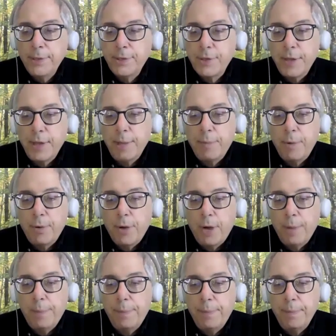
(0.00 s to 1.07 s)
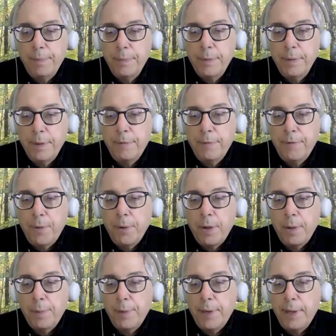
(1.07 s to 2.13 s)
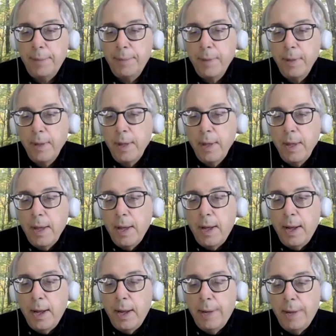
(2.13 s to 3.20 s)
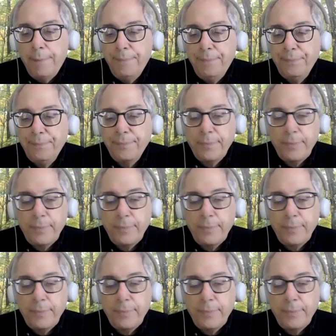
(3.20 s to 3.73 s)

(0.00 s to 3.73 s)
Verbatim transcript: Uh, they broke up the phone company. Um,